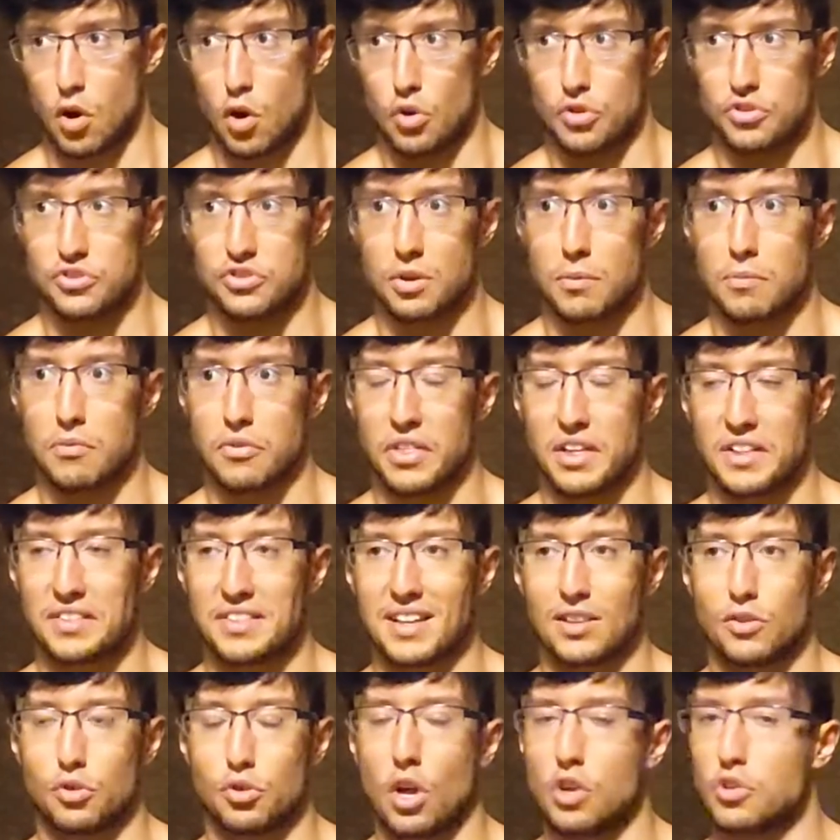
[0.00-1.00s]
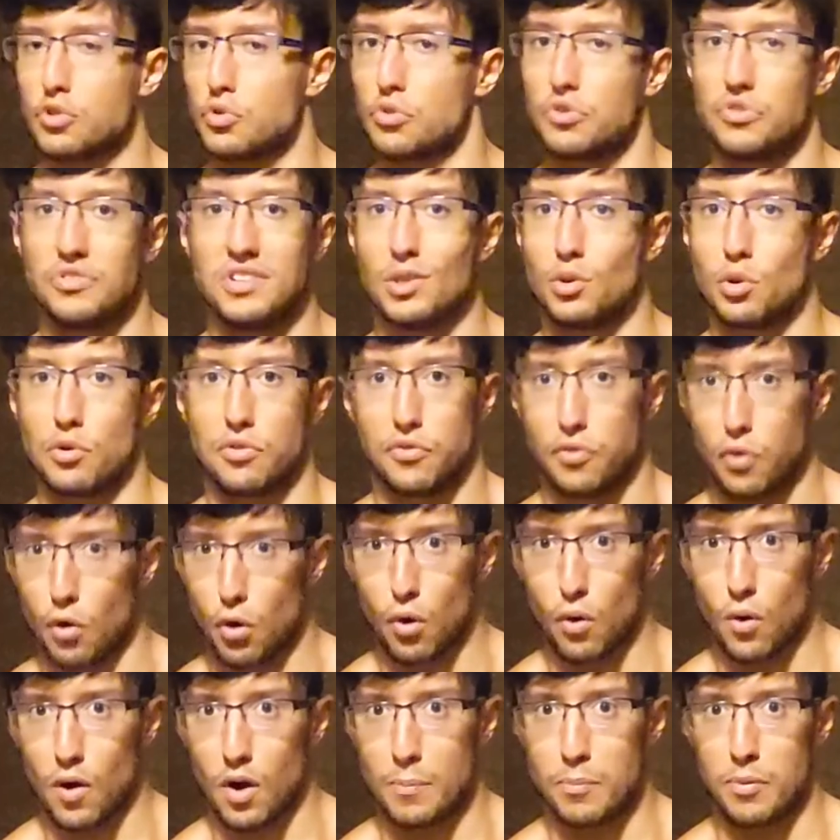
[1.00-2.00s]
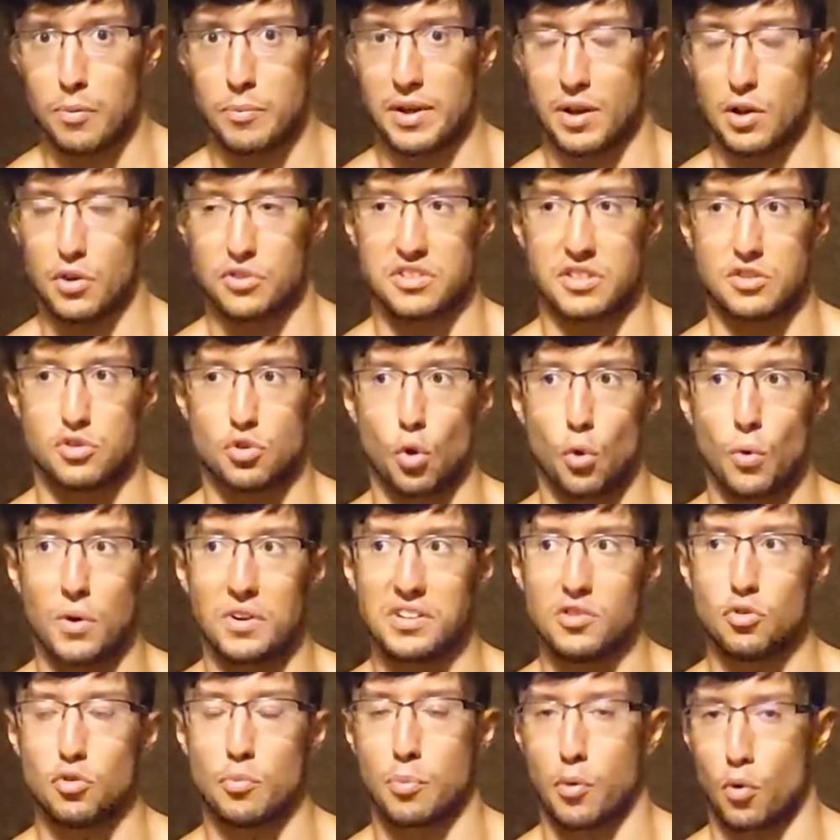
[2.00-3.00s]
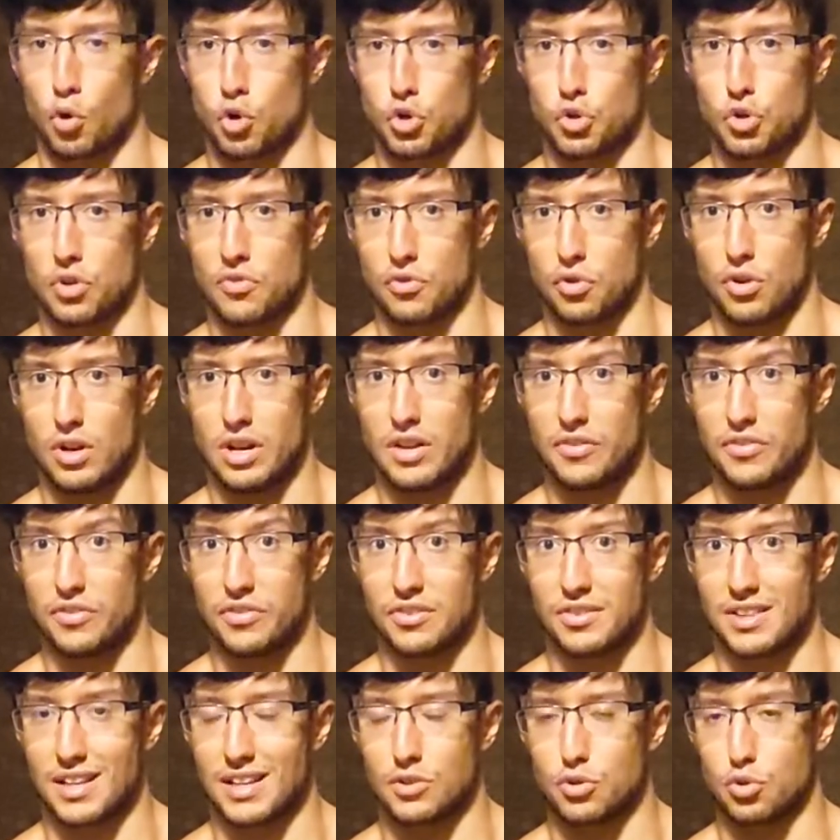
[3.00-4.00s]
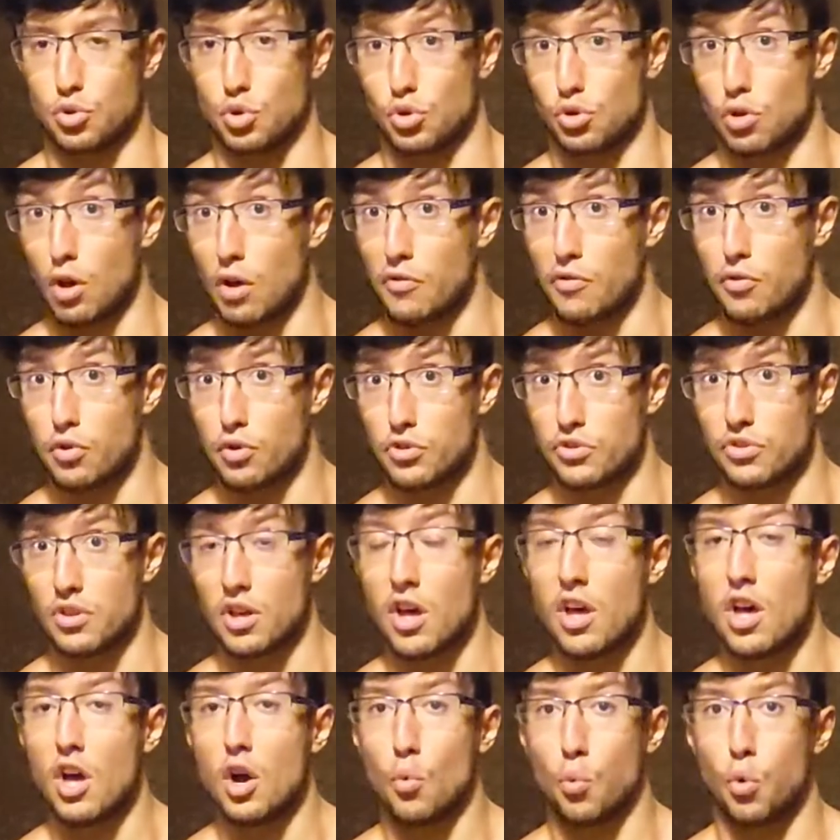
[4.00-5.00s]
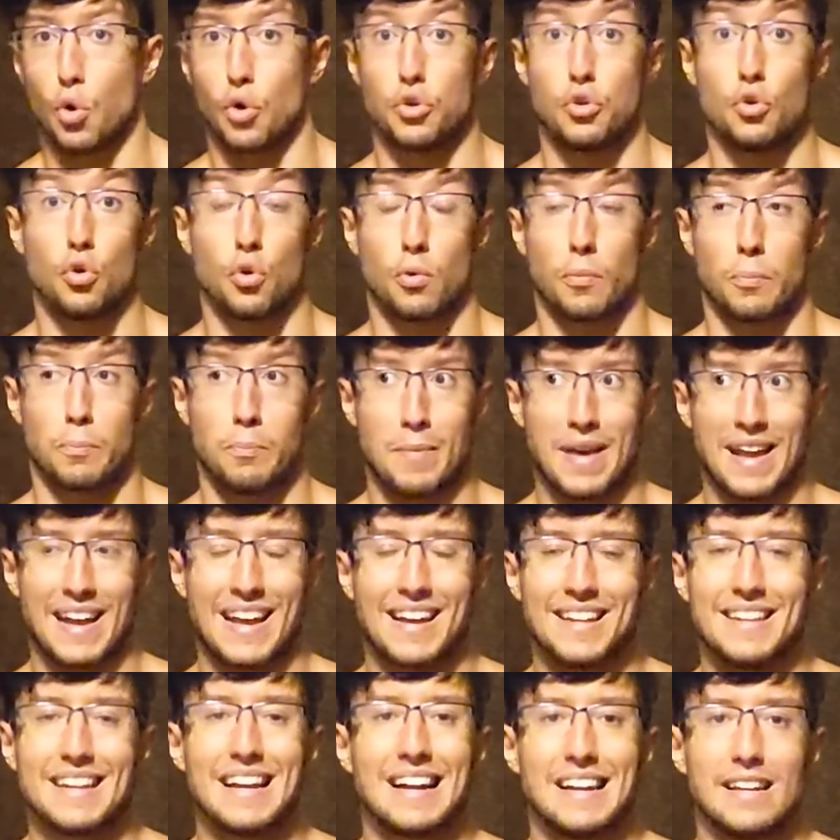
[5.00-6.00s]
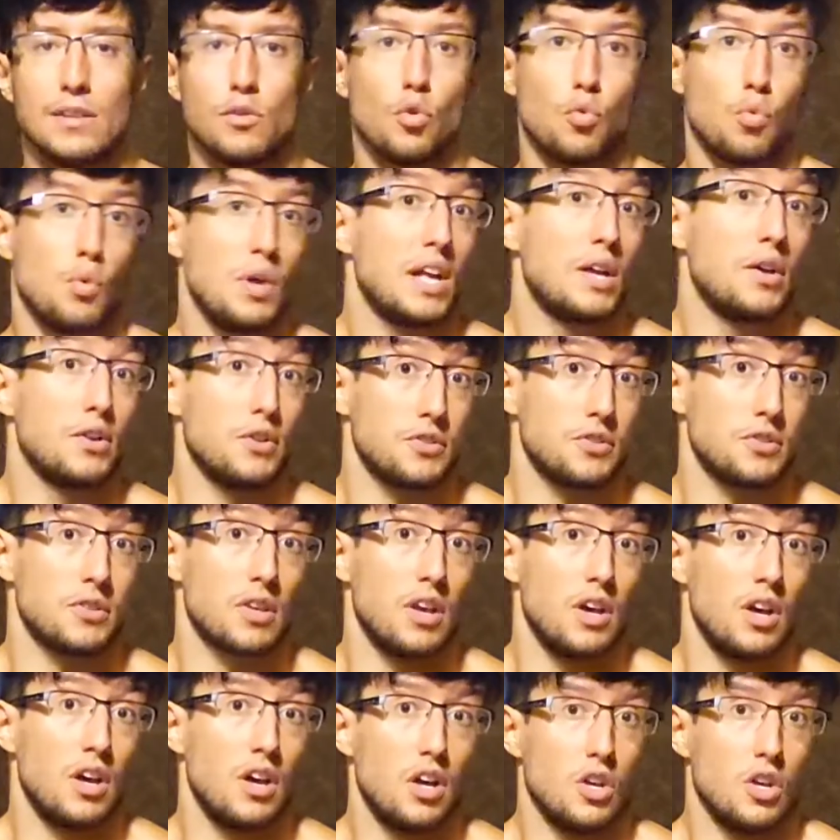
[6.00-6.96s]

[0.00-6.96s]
on something that doesn't need a follow-up, because it's already the portion of the lift that's the toughest, or you're mechanically the weakest.